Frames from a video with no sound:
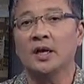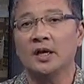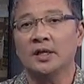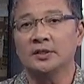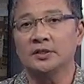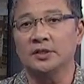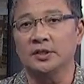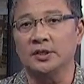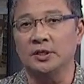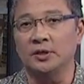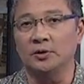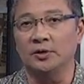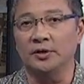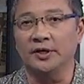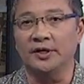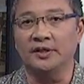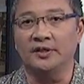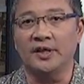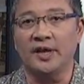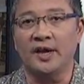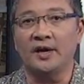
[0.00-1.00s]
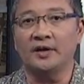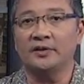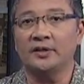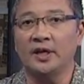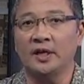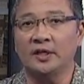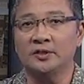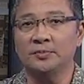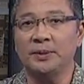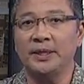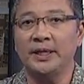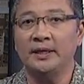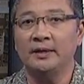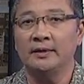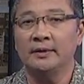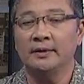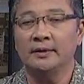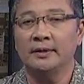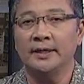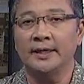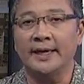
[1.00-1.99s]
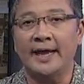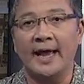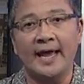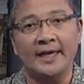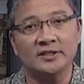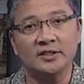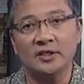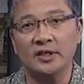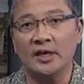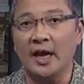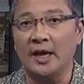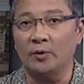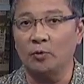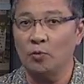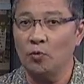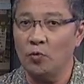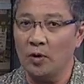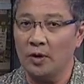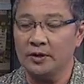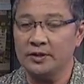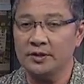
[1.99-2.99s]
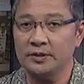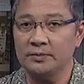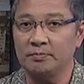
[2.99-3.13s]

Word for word: Security there tells me it hasn't gotten worse,